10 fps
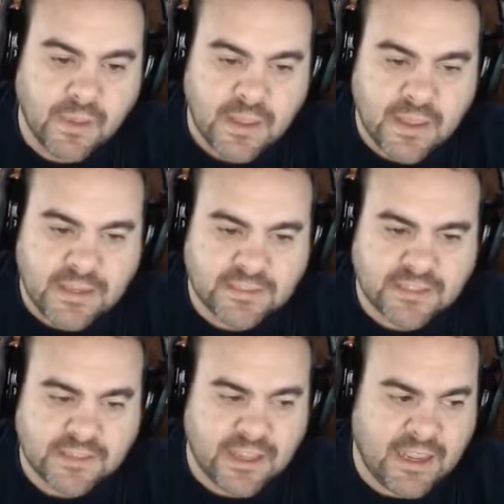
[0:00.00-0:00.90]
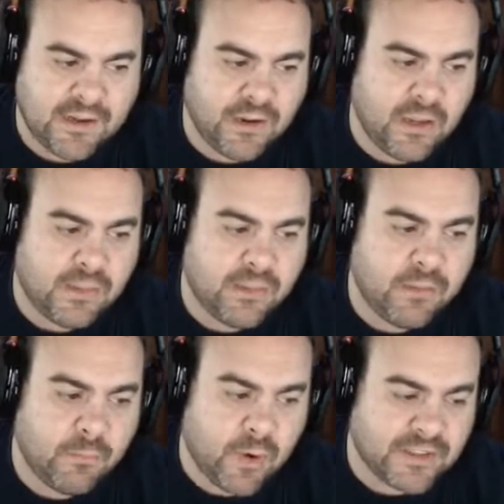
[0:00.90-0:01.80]
He said that
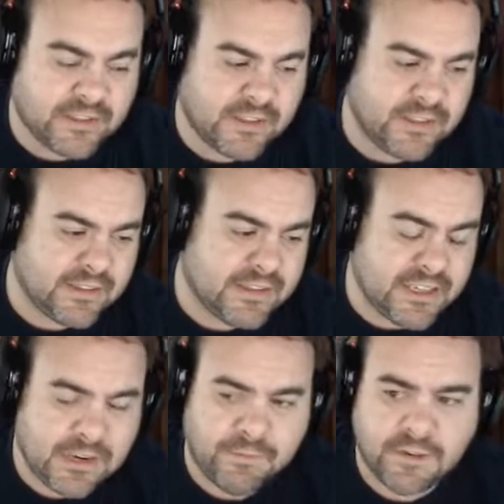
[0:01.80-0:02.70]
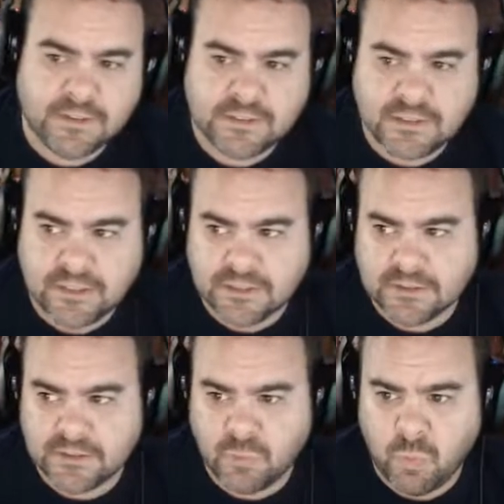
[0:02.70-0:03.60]
Brad said that the defense
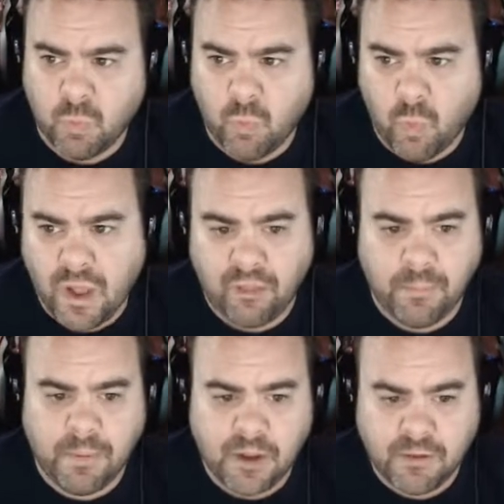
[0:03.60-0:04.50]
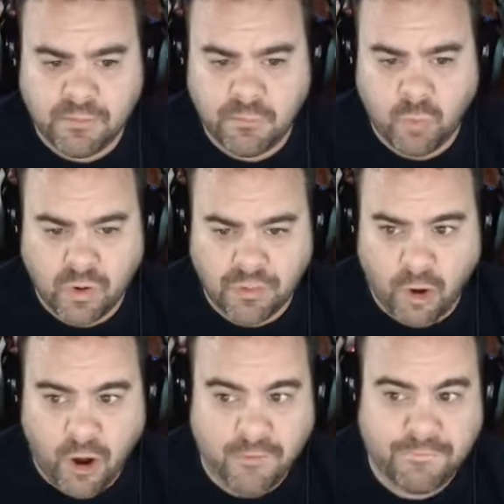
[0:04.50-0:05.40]
is well above where the
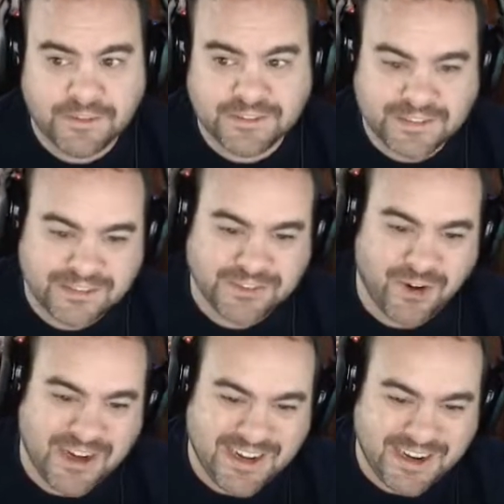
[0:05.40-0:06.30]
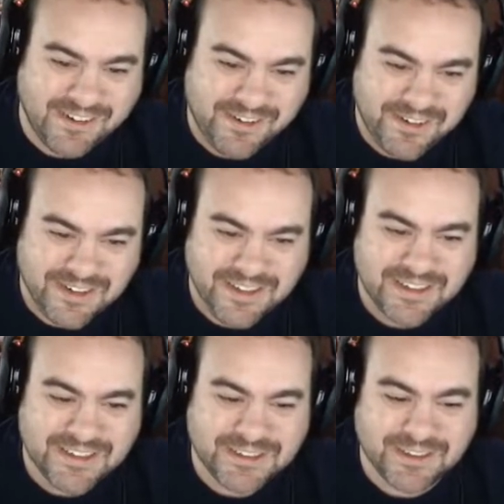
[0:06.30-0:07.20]
offense is right now.
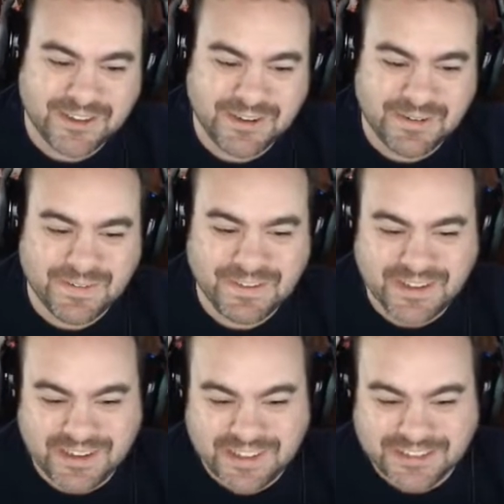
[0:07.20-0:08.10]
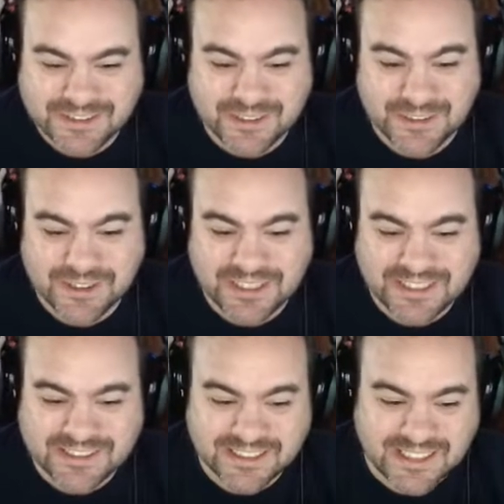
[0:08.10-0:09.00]
So that's good. He
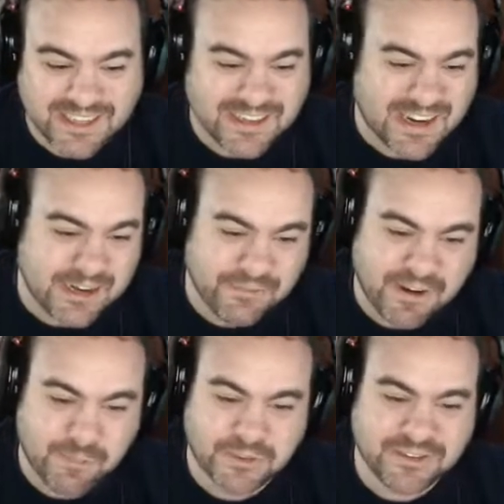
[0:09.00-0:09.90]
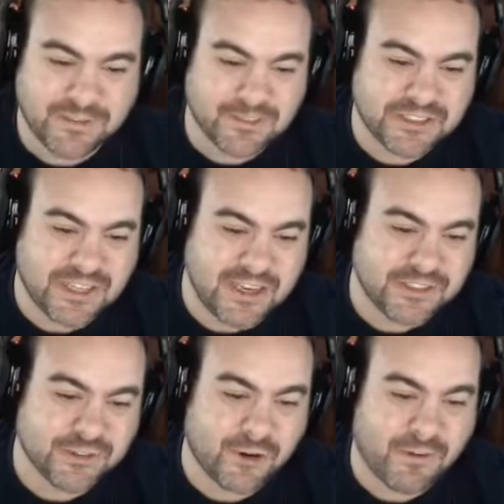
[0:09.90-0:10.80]
said that 95% of the
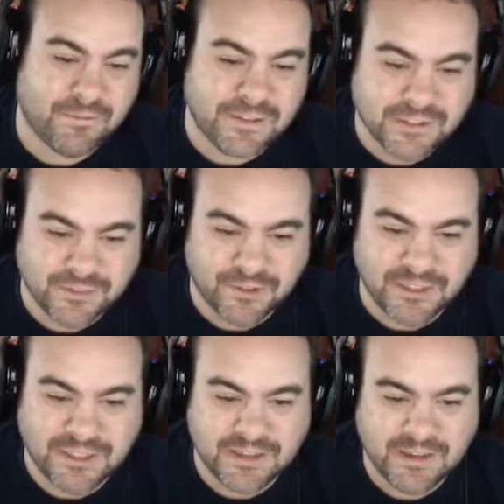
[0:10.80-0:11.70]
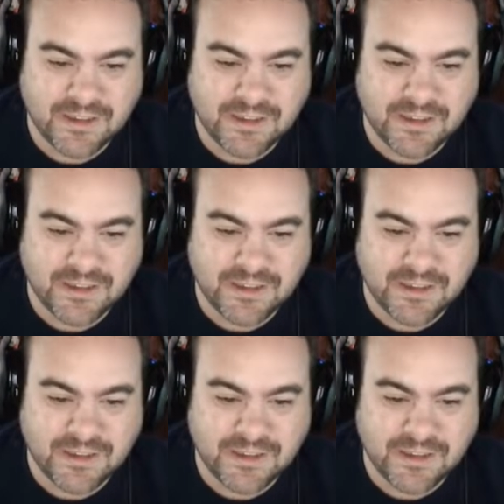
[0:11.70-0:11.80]
mistakes are offensively.